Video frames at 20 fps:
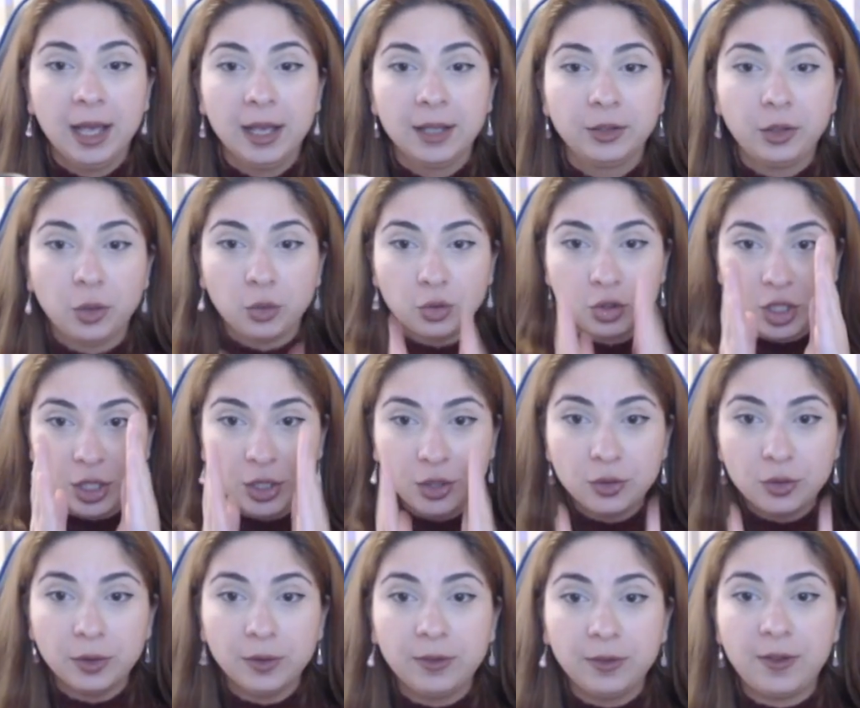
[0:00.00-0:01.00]
those
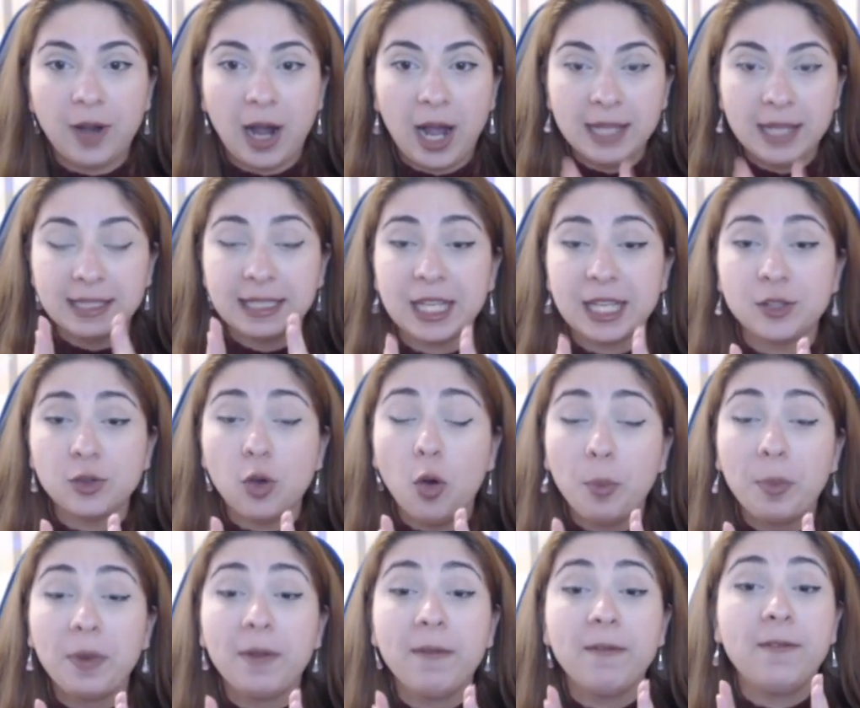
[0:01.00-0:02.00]
central files gets
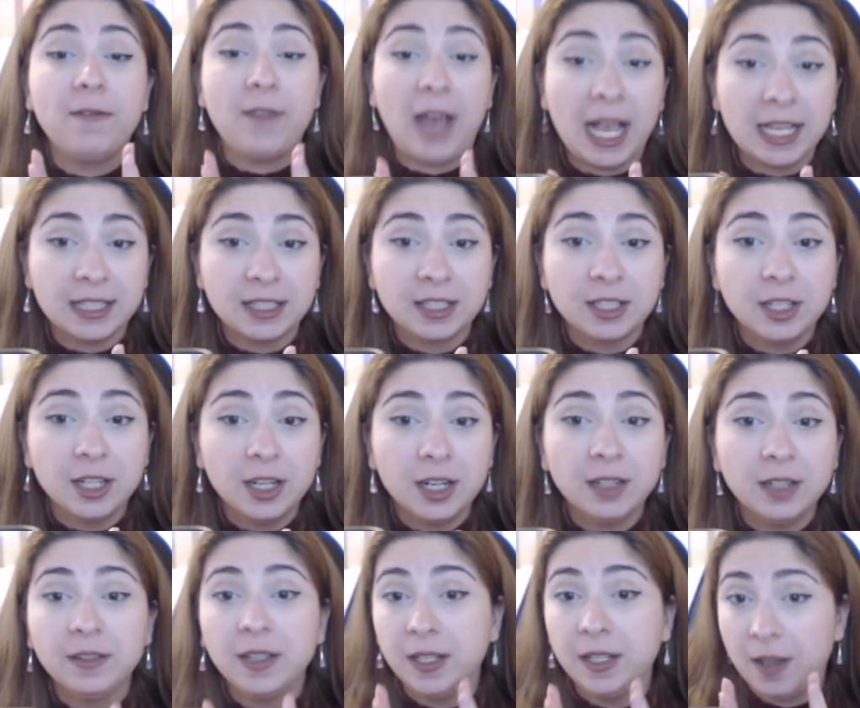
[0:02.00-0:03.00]
opened faster
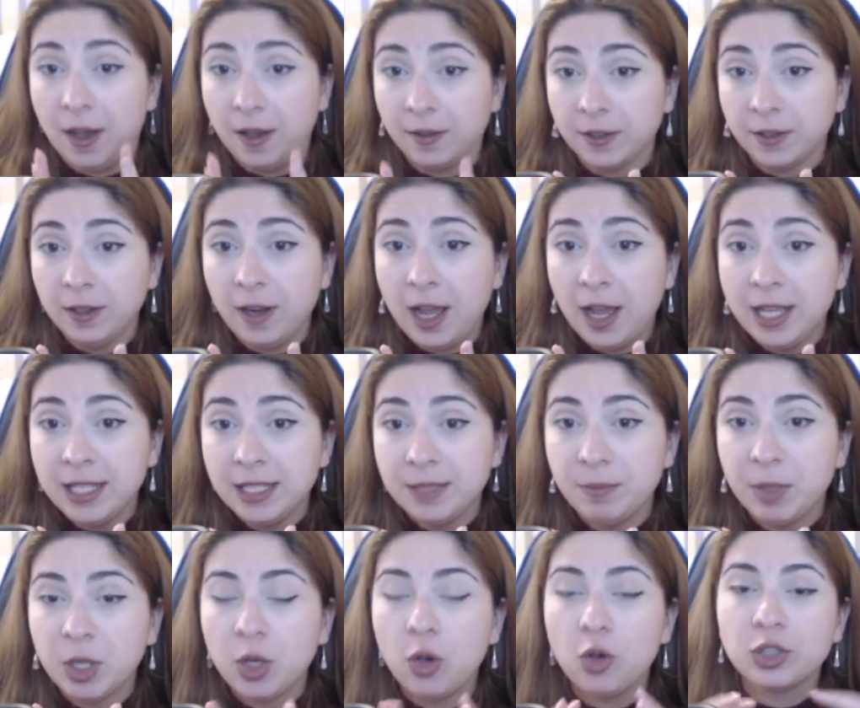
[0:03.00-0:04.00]
than underlines
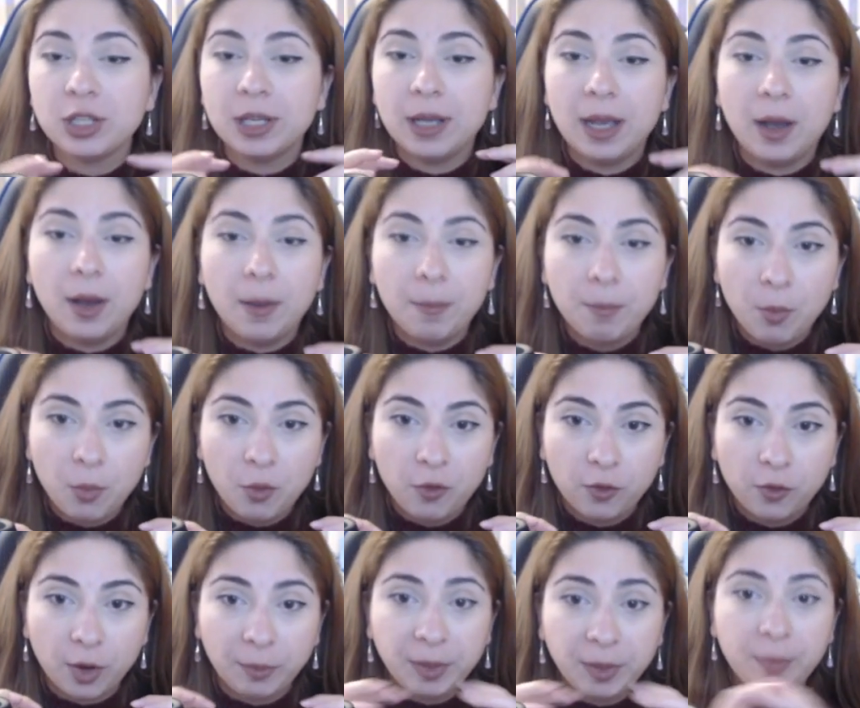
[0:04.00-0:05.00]
because mm,
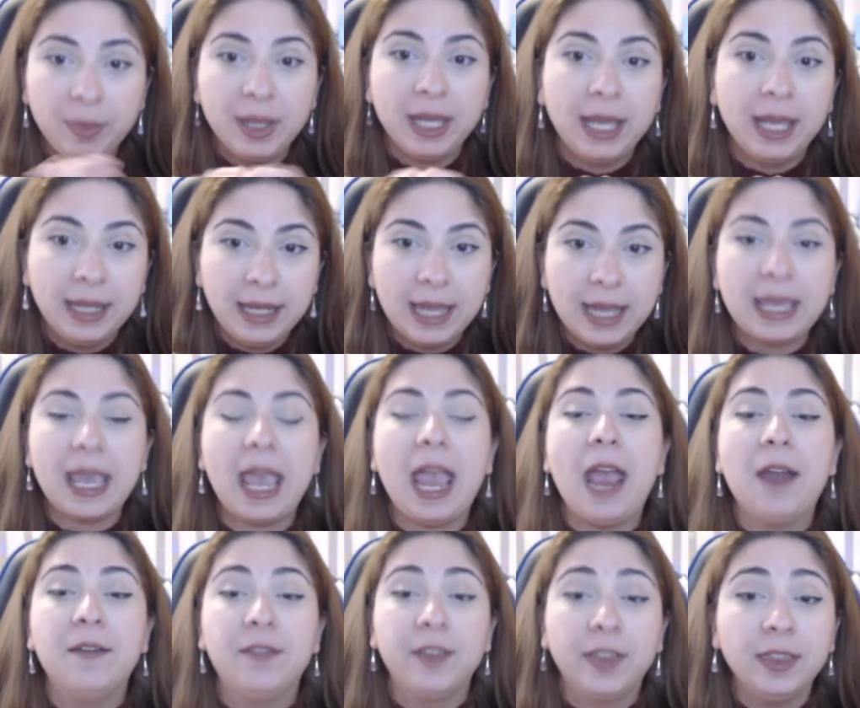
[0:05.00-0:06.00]
from the beginning,
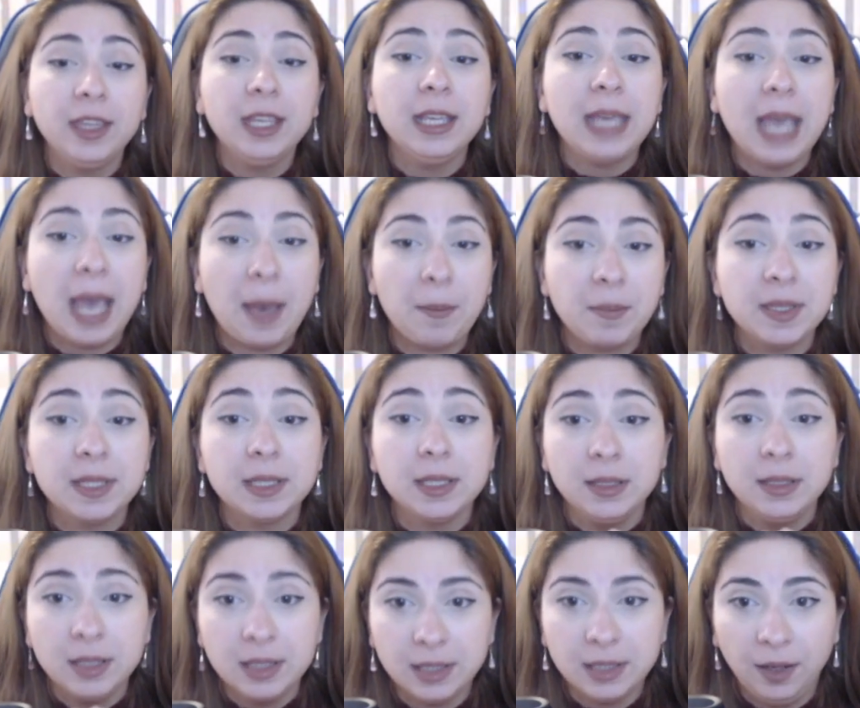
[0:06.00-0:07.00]
everything happens
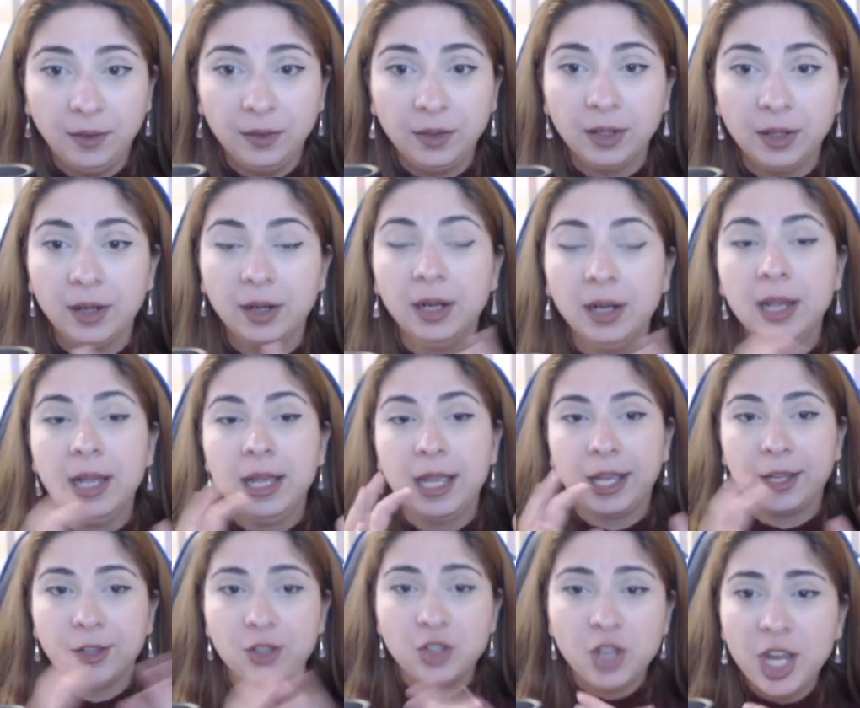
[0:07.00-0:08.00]
in the center,
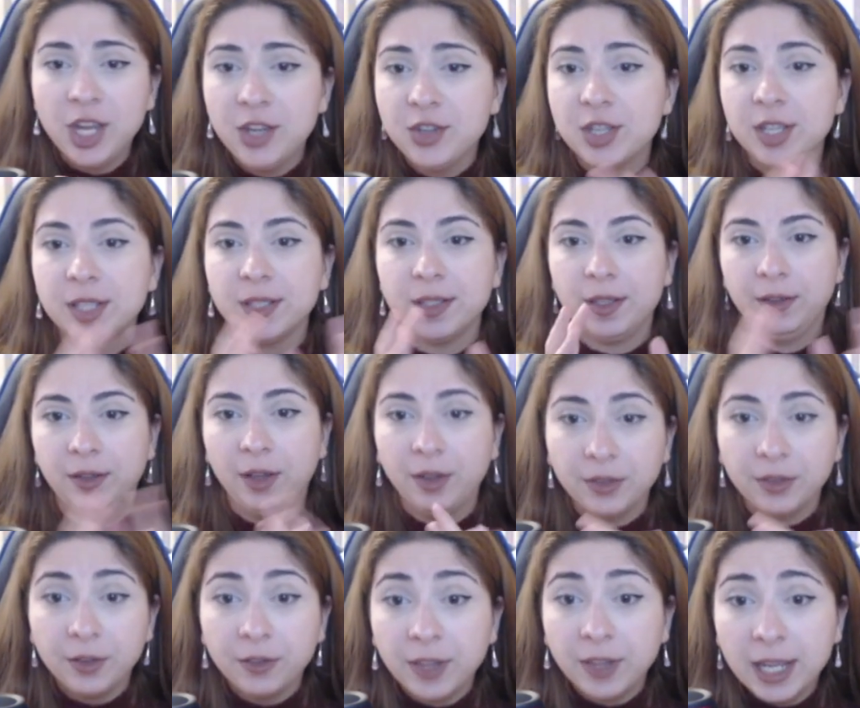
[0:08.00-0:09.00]
exchanges and
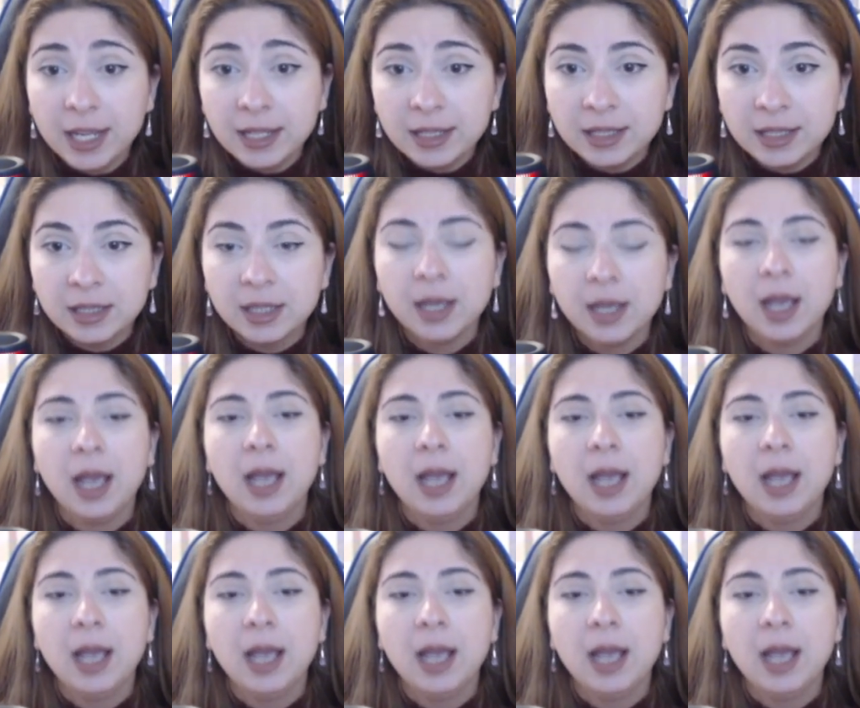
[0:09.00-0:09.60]
other things.